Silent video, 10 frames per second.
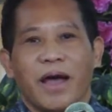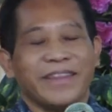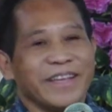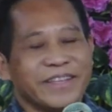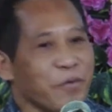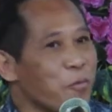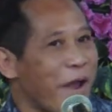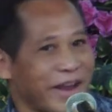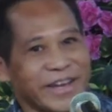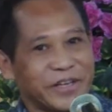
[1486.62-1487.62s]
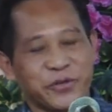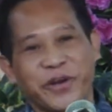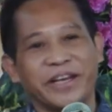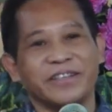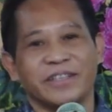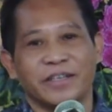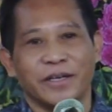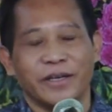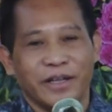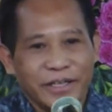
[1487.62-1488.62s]
I think the way they train
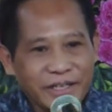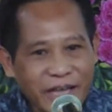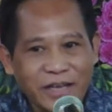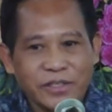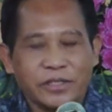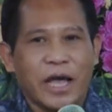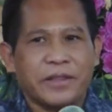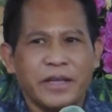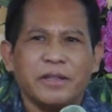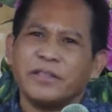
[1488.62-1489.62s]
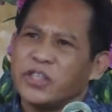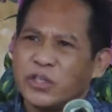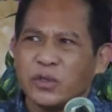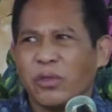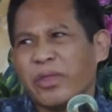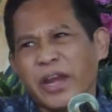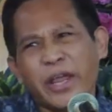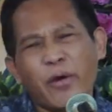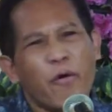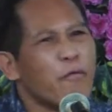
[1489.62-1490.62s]
the youngsters, I think just
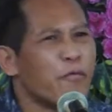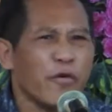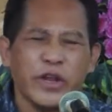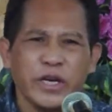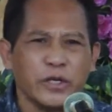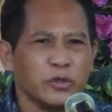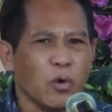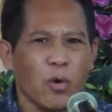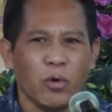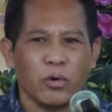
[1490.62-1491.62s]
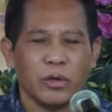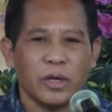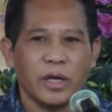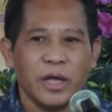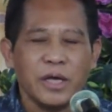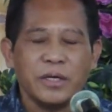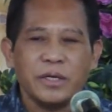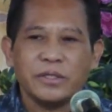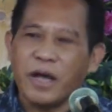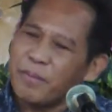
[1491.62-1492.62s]
3 or 4 years old,
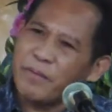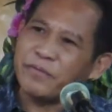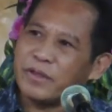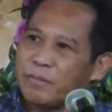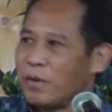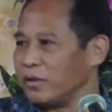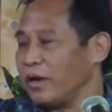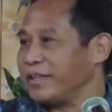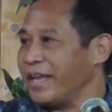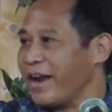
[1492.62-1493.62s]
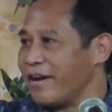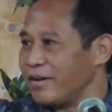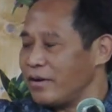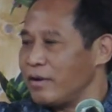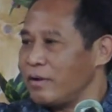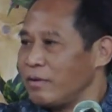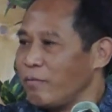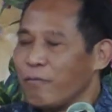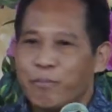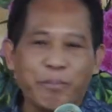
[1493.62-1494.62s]
some of them, they are
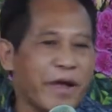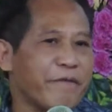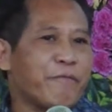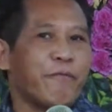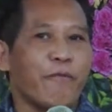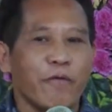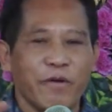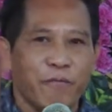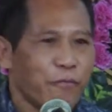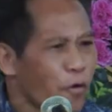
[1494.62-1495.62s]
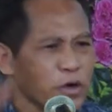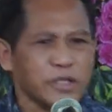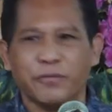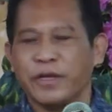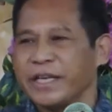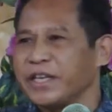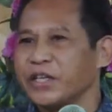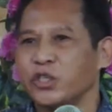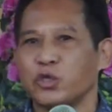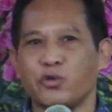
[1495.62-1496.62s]
forcefully,
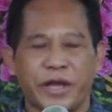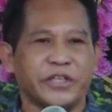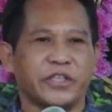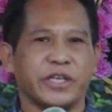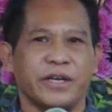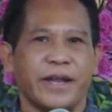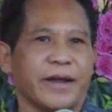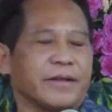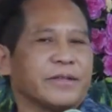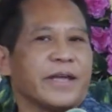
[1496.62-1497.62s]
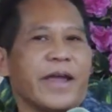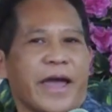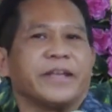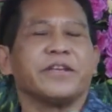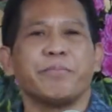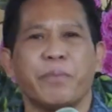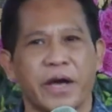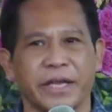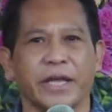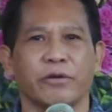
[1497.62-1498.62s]
they stretch their leg, they hand their
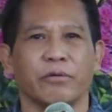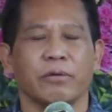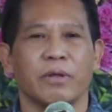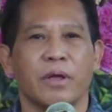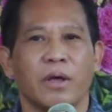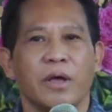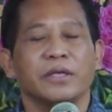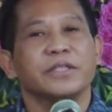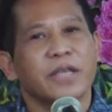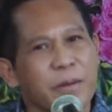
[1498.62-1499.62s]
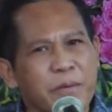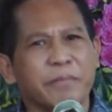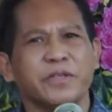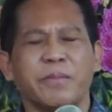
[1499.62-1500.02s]
body and all. Some of